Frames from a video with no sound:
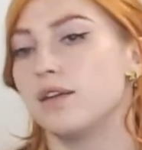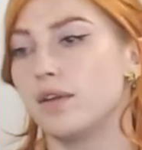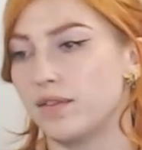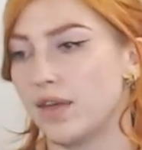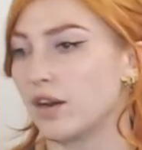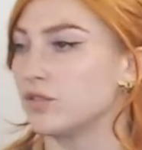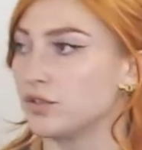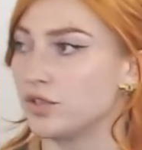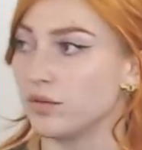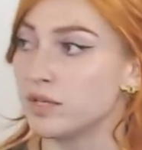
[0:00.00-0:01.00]
that
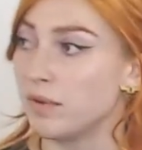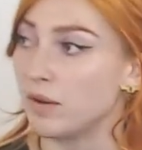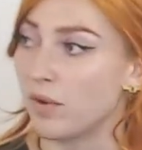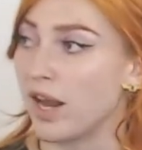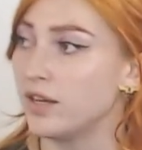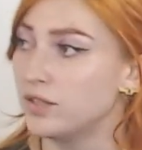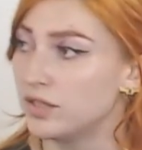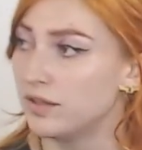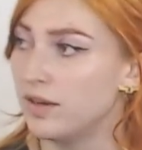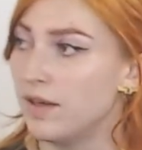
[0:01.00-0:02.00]
also shows to me
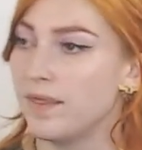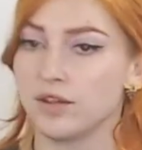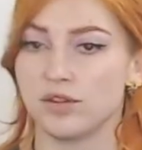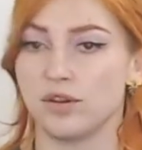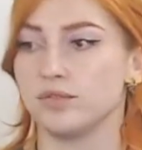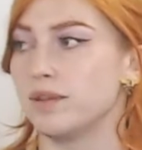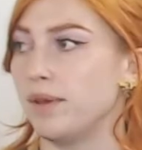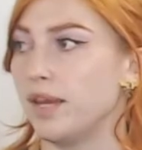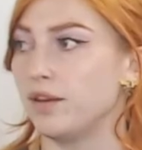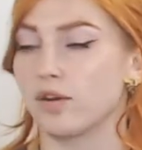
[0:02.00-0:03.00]
range. That shows to
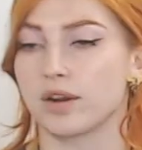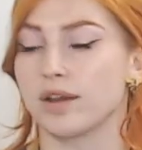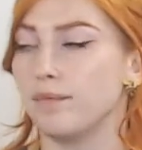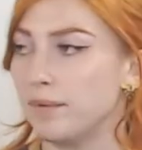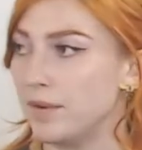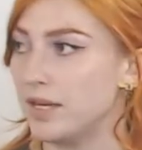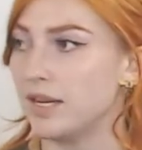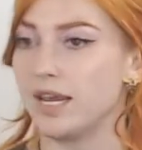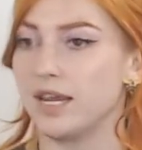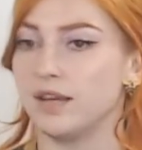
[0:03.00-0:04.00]
me your commitment
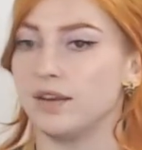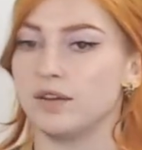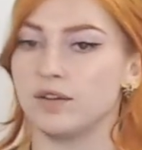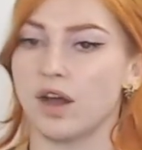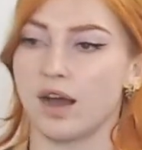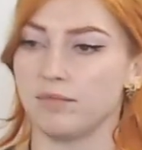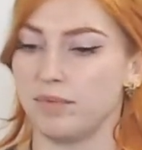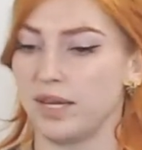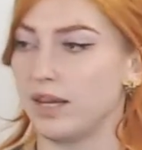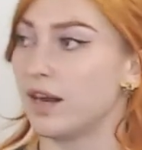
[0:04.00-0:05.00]
in not
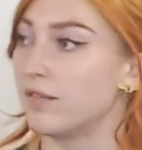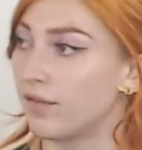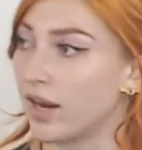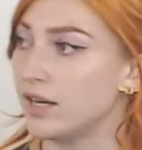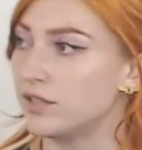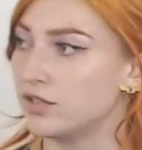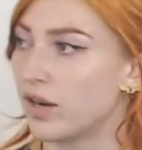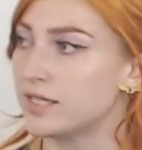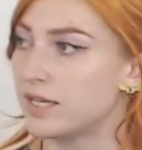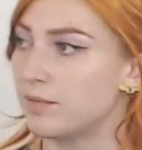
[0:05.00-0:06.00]
being afraid to
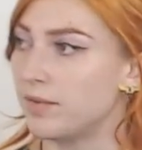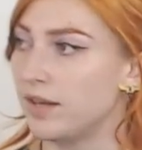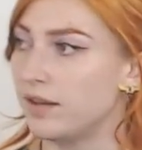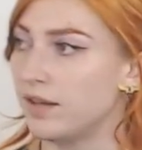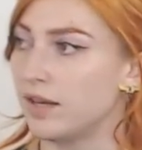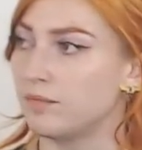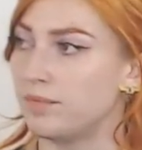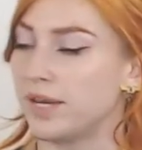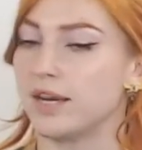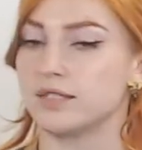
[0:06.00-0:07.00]
try something. Yeah.
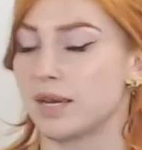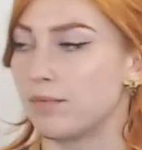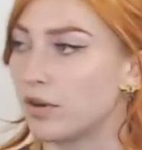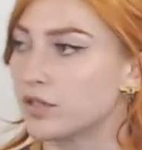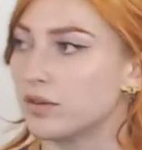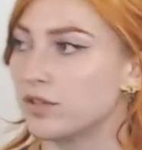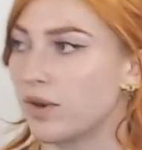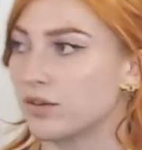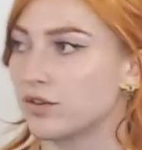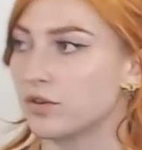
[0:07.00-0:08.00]
Because I'm also a
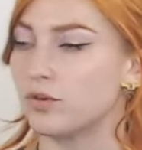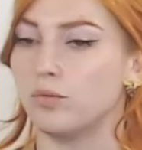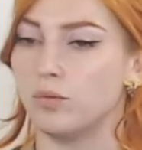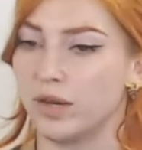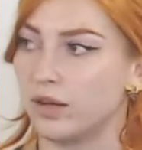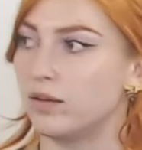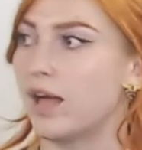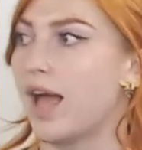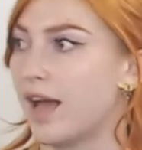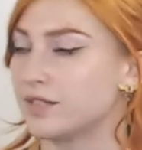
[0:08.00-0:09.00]
director
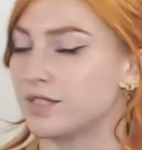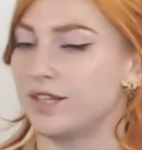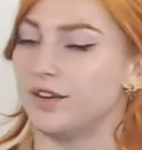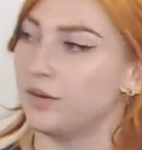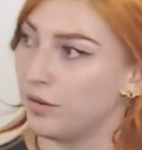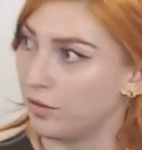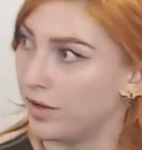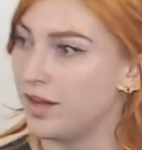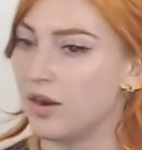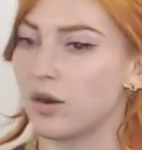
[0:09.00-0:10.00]
will ask you
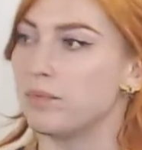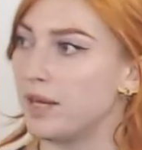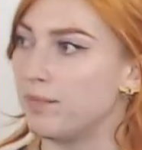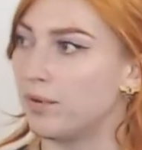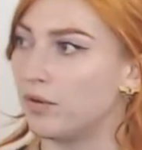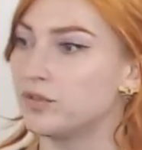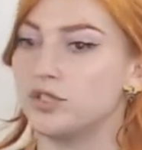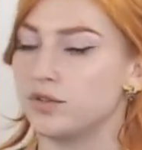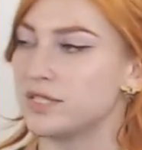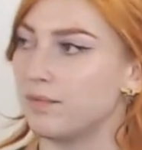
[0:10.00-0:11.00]
or people to
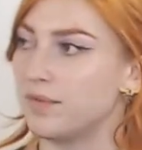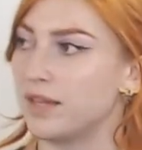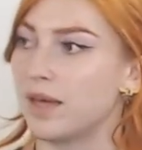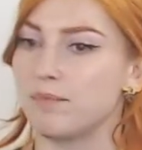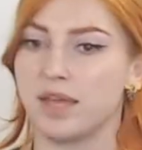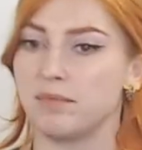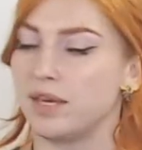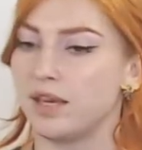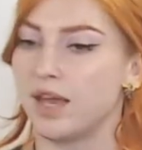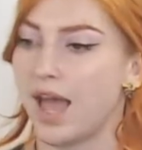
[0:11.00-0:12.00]
do something that may
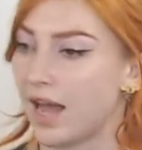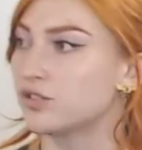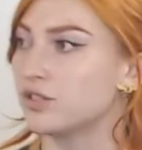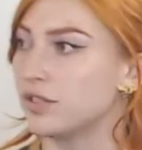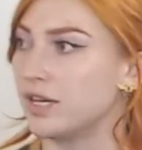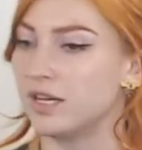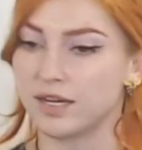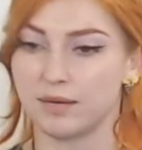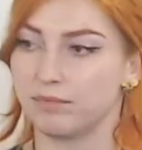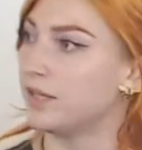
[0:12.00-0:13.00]
be actually
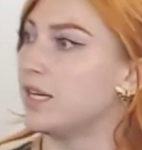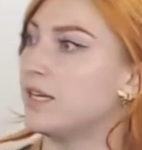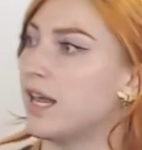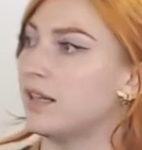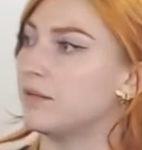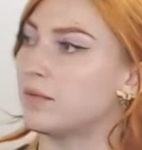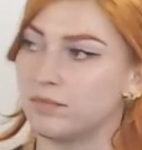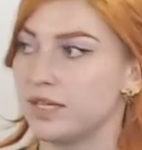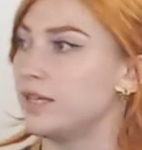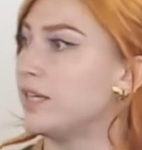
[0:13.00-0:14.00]

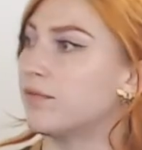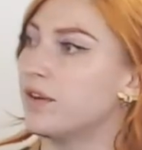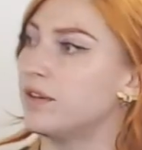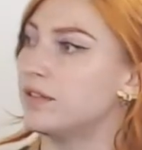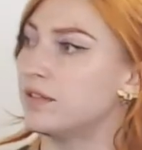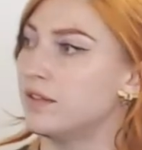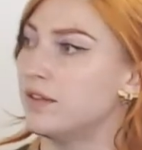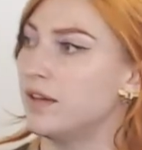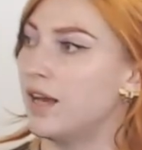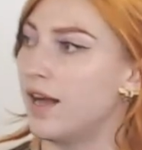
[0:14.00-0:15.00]
completely different.
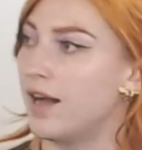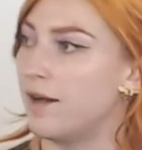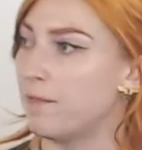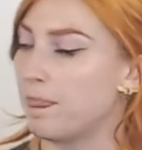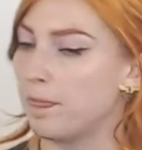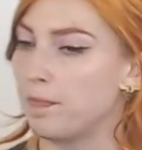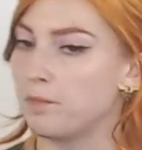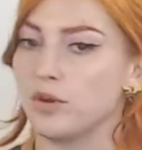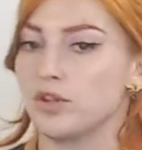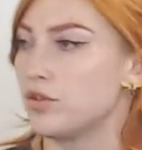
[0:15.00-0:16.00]
Right.
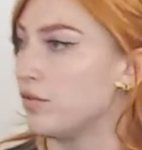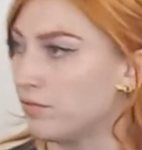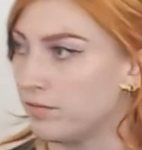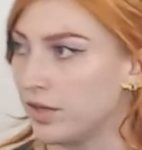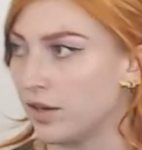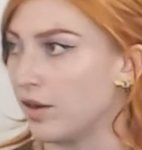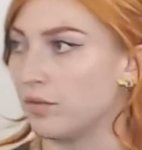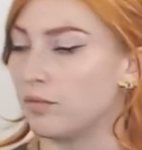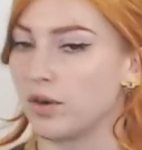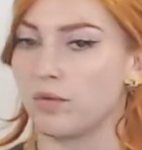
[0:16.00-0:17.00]
Which,
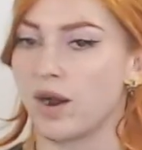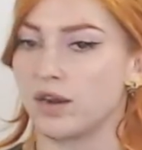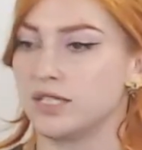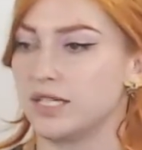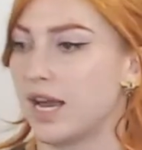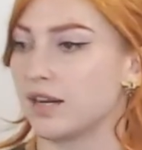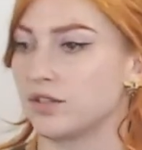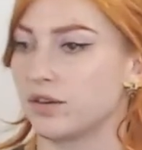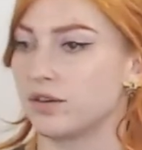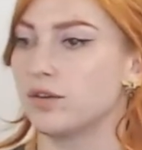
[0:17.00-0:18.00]
requires an
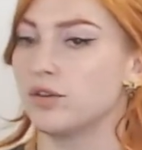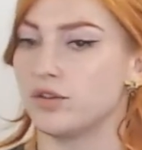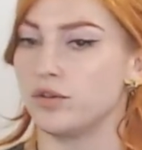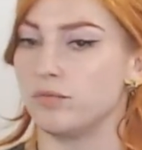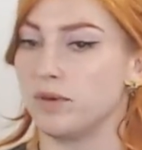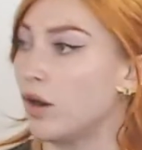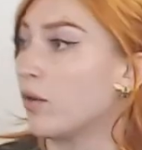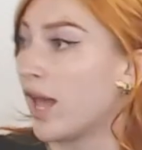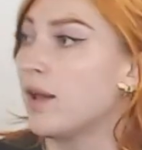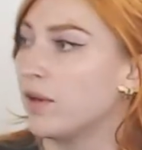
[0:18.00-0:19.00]
actor to be
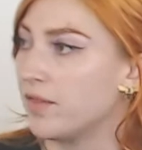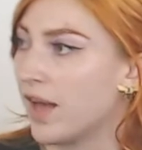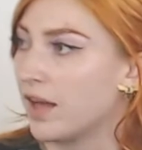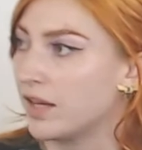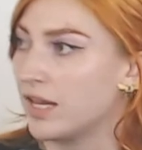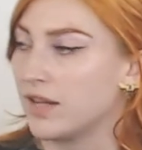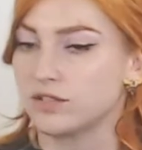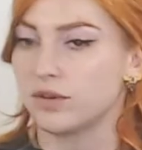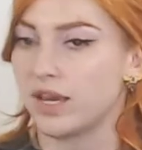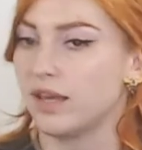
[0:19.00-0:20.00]
okay with that. And
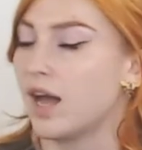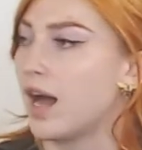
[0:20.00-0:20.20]
that's okay.